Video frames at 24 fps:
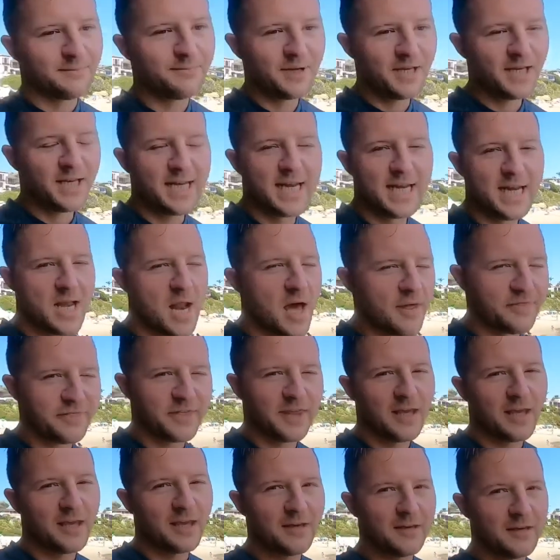
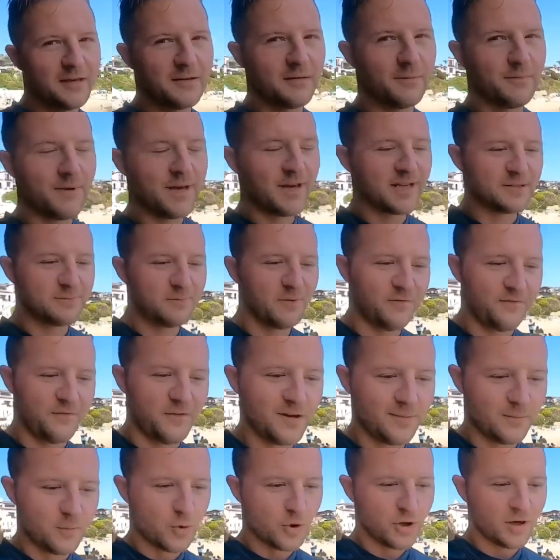nothing makes me feel
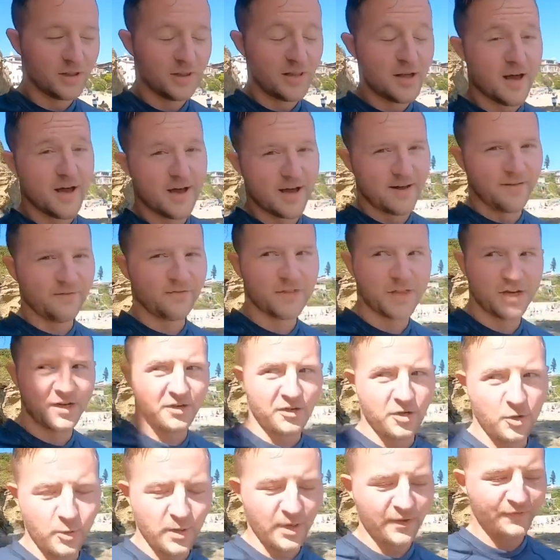more alive than
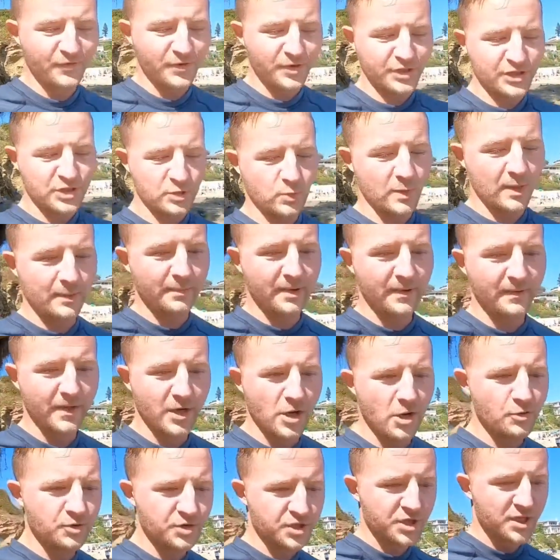going for a swim in the
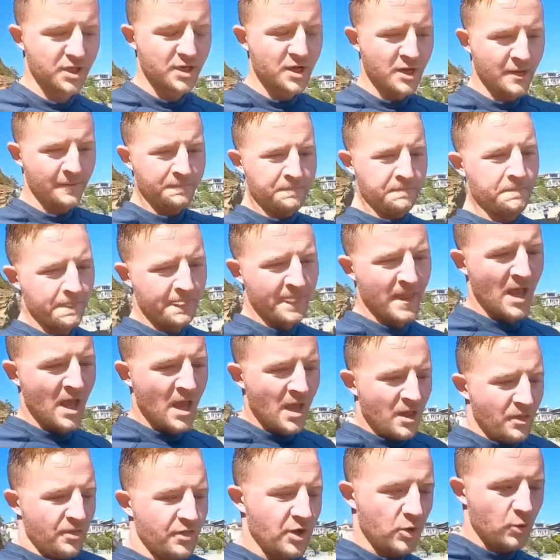ocean.
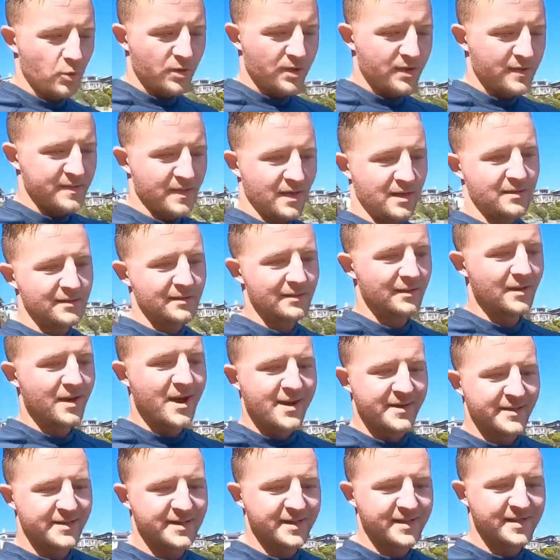There was a lot
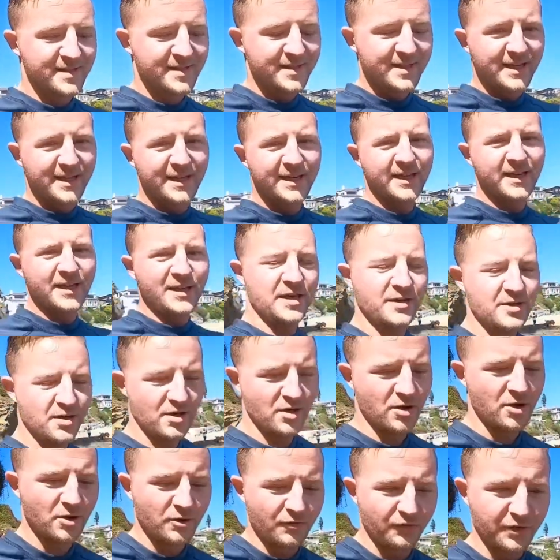to see,
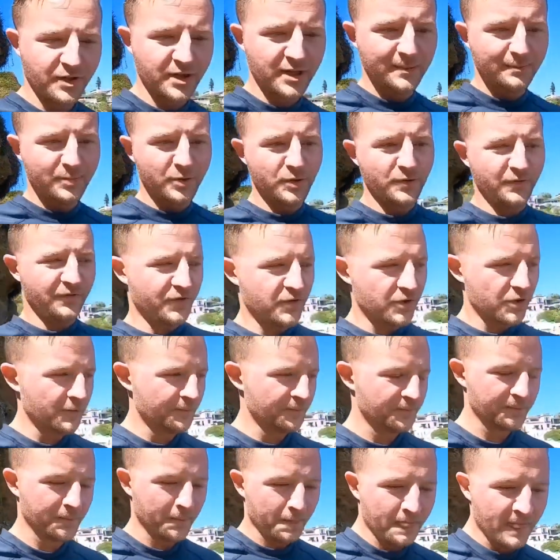all really beautiful.
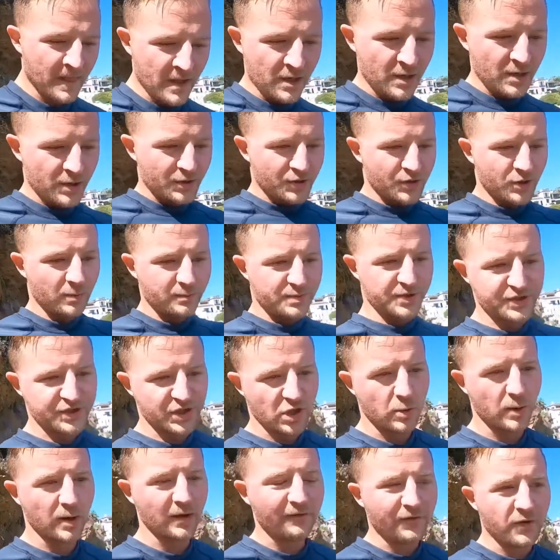So I'm just
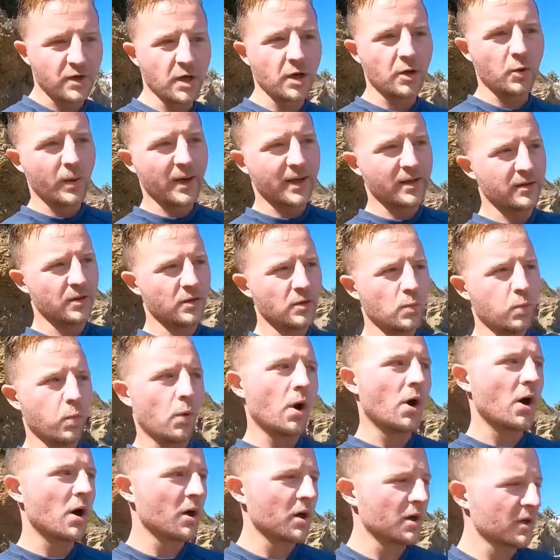going for a quick little
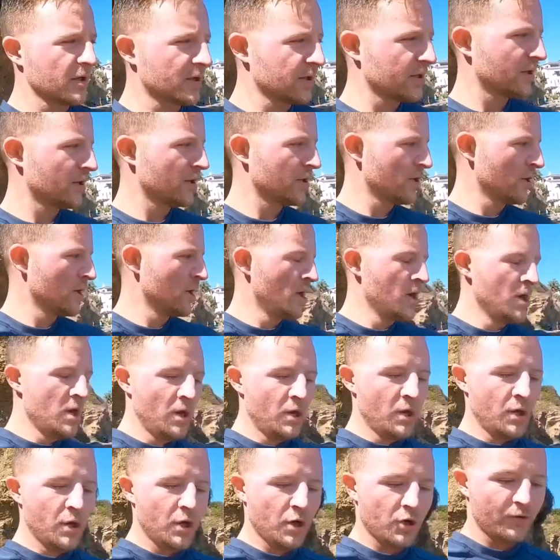walk
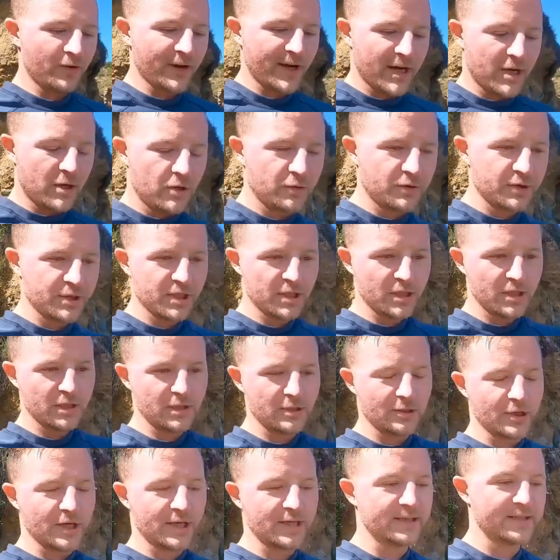around,
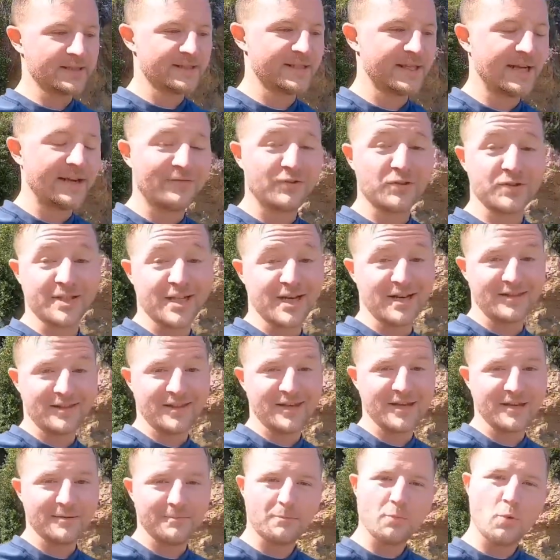looking to see if there's anything
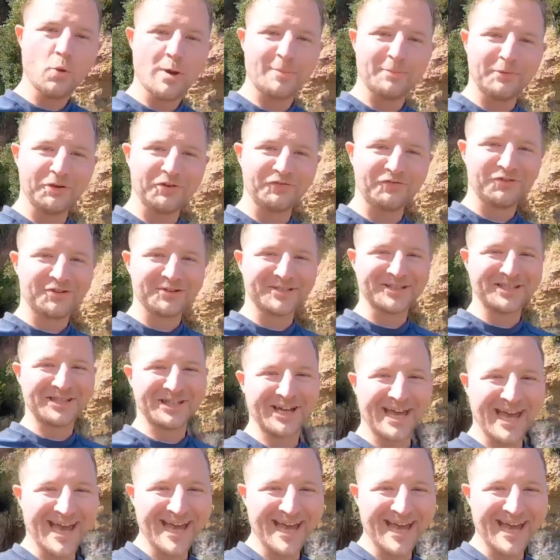more beautiful to look at.